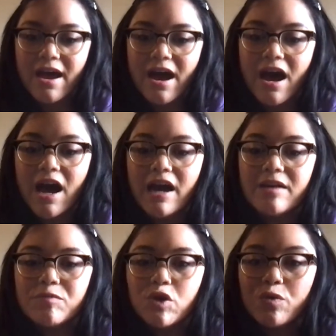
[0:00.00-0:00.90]

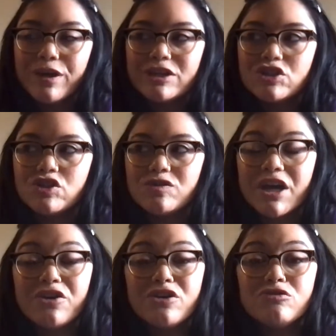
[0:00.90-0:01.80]
I'm going to
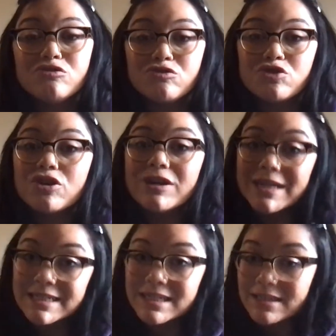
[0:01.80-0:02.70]
tell you to turn
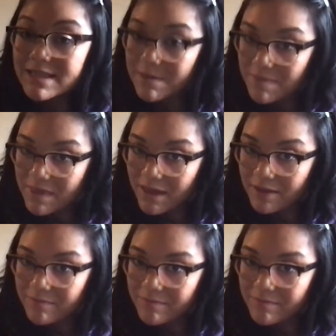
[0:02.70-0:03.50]
into something,